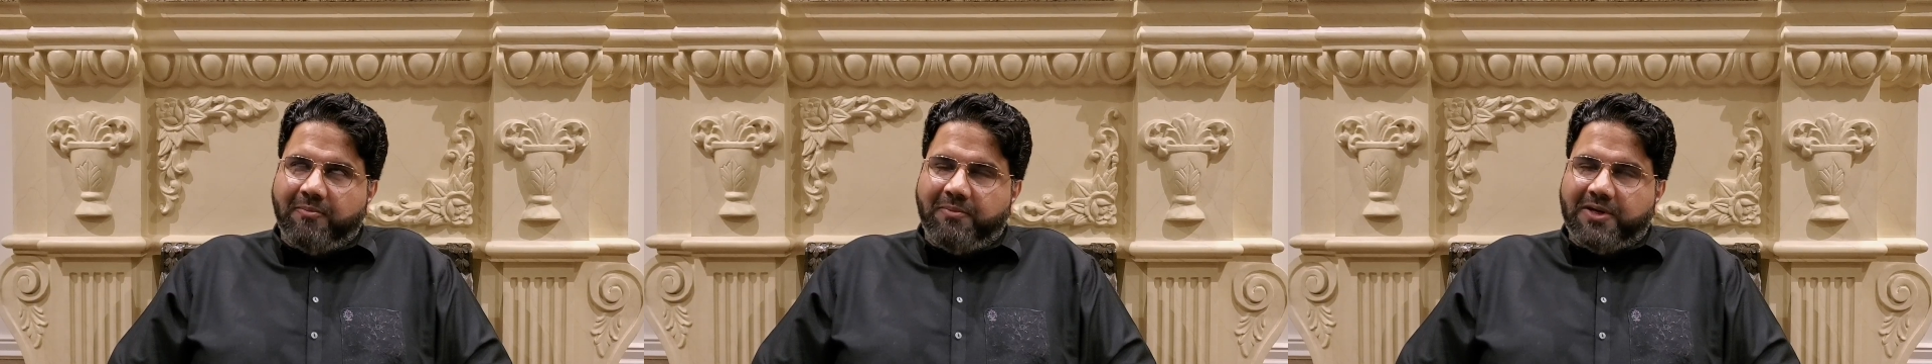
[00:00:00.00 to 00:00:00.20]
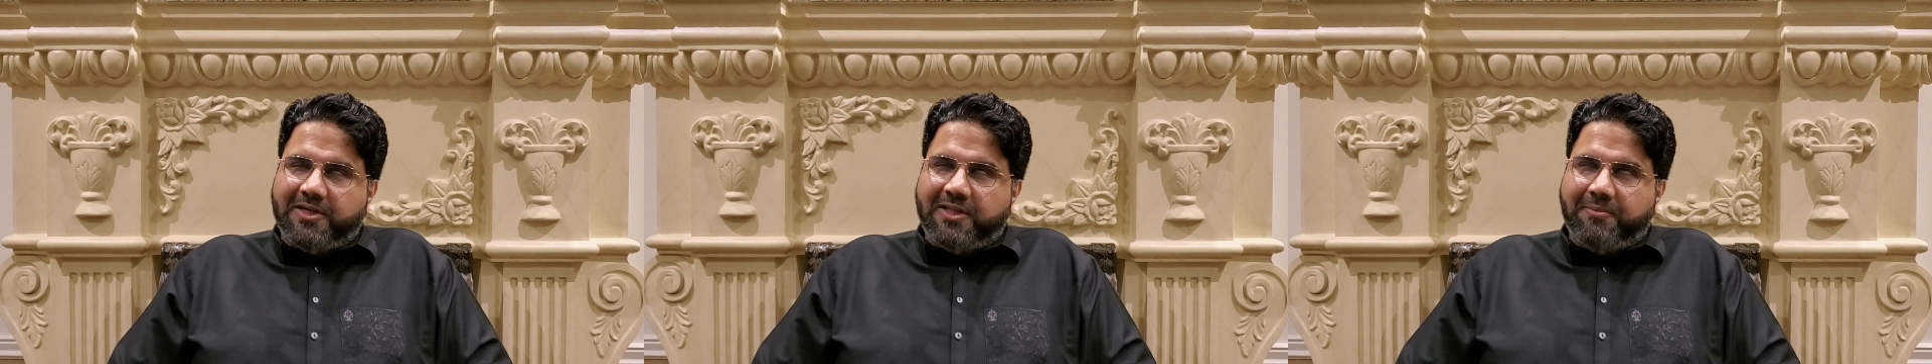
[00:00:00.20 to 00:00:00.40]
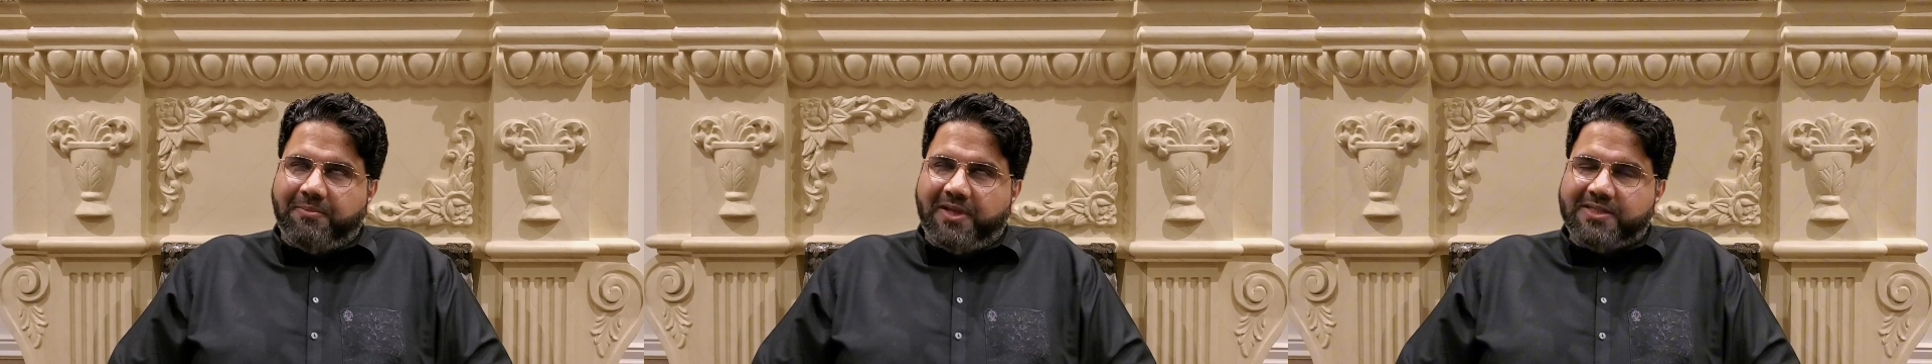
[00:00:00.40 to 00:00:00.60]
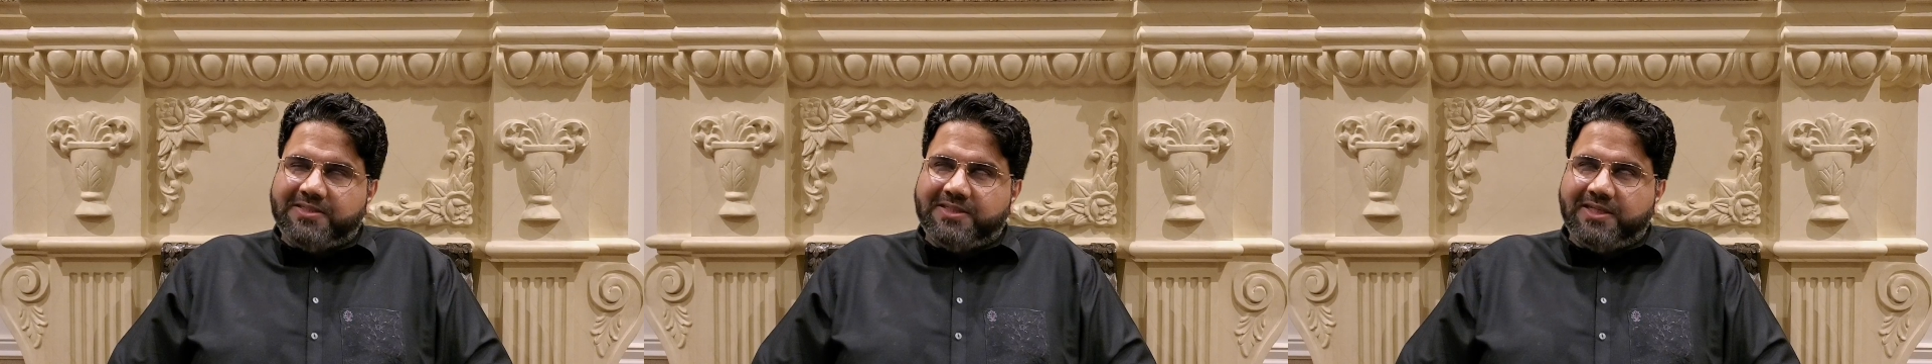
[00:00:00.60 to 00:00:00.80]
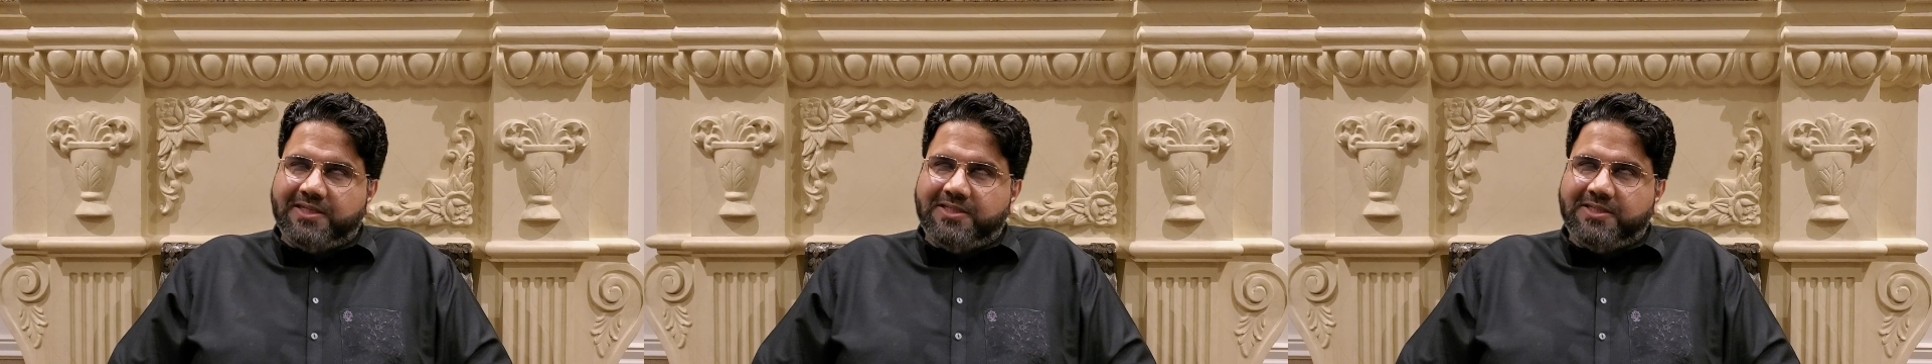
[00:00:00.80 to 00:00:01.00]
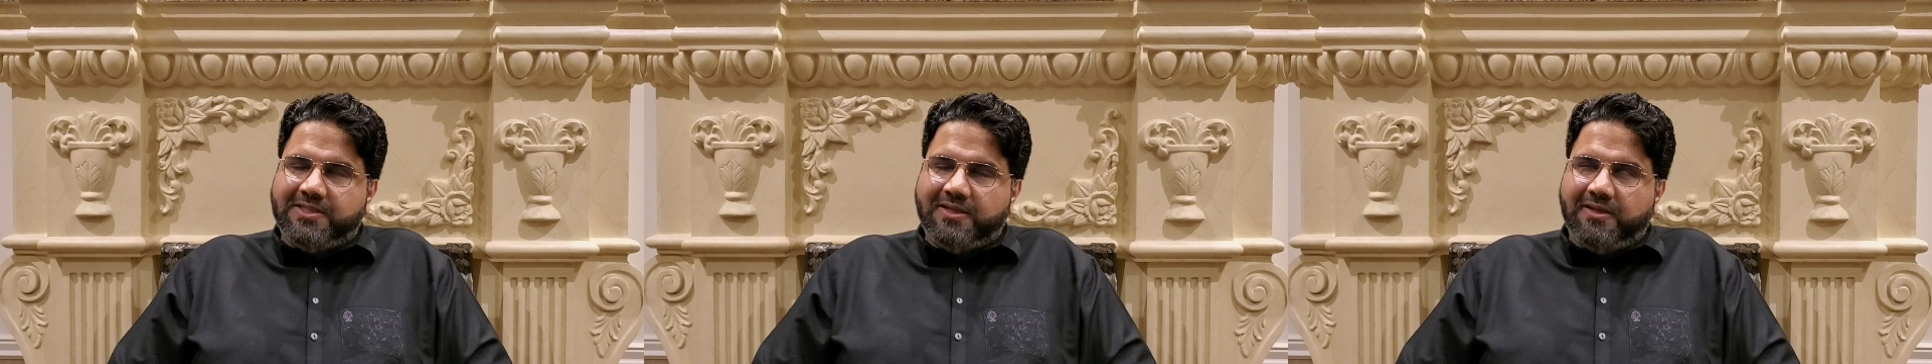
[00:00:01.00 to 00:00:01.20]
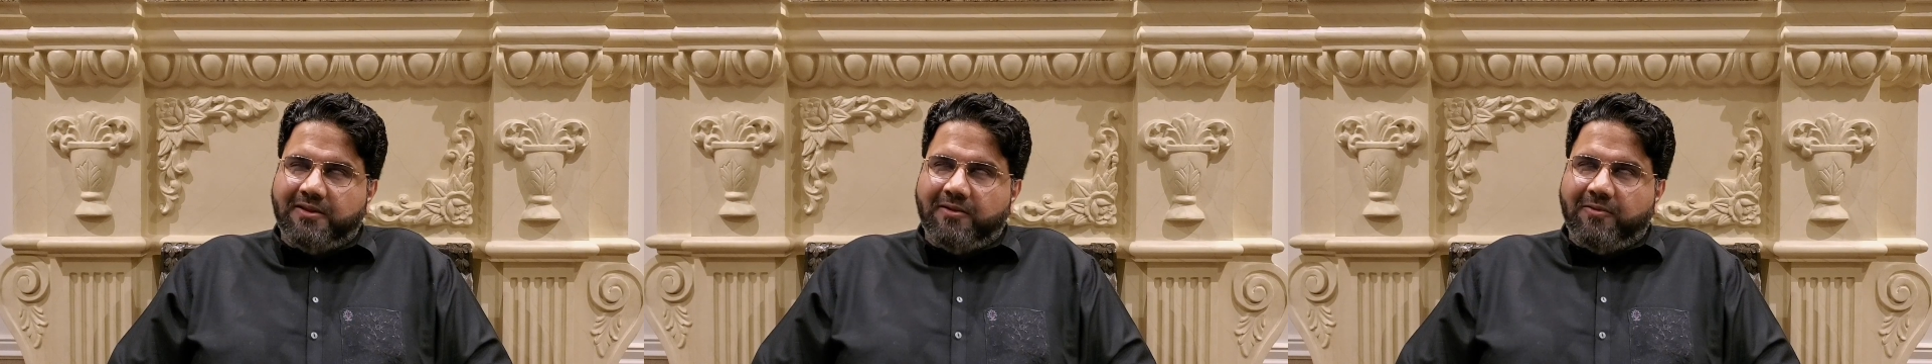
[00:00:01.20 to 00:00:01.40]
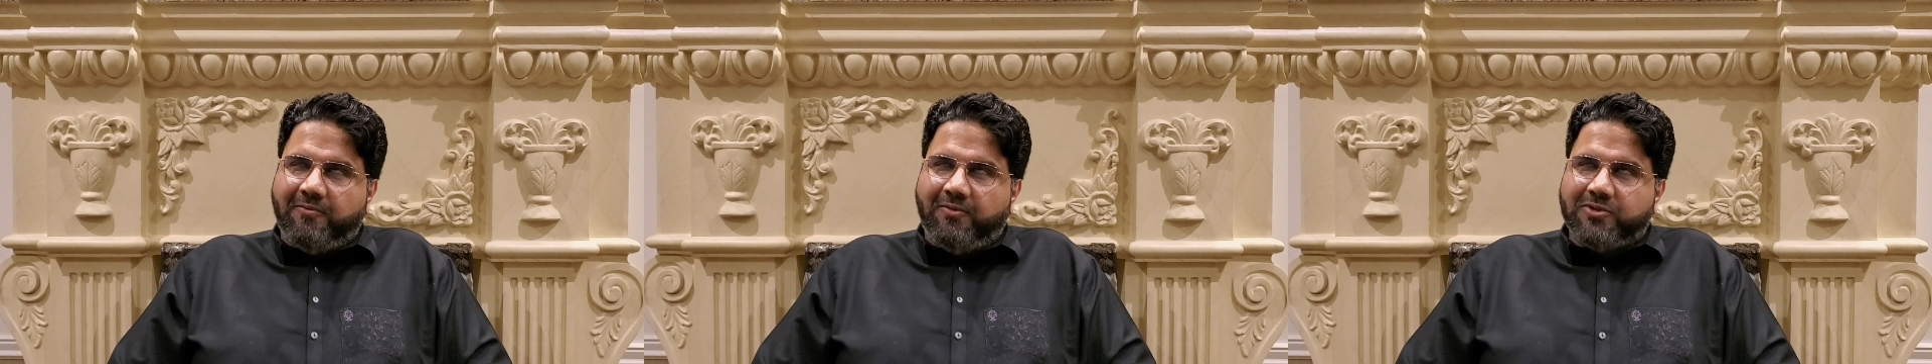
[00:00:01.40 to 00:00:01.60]
But the message
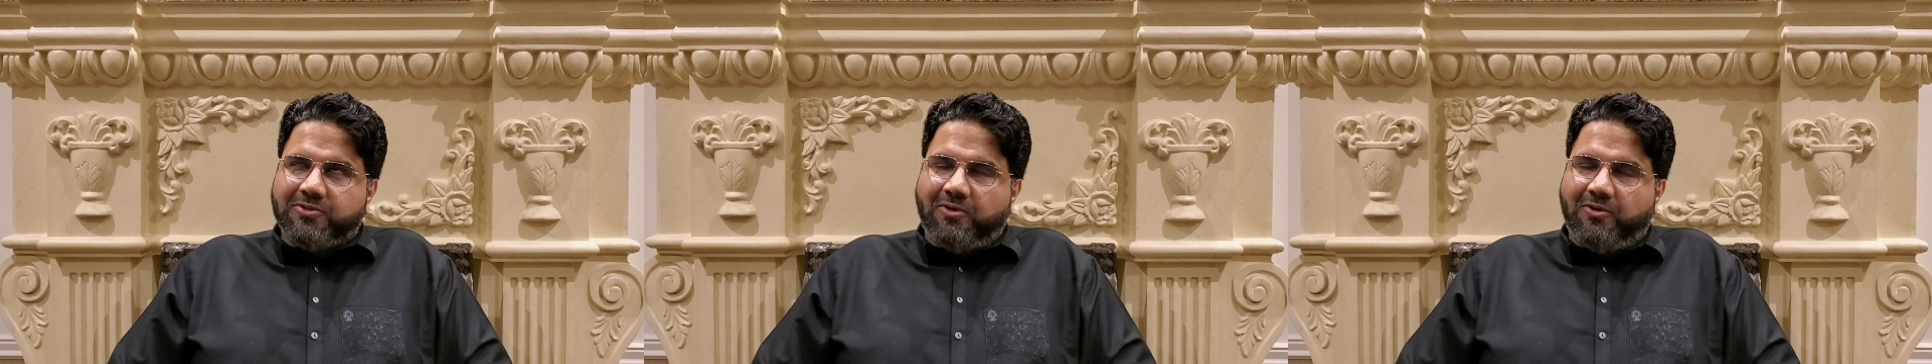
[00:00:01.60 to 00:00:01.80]
was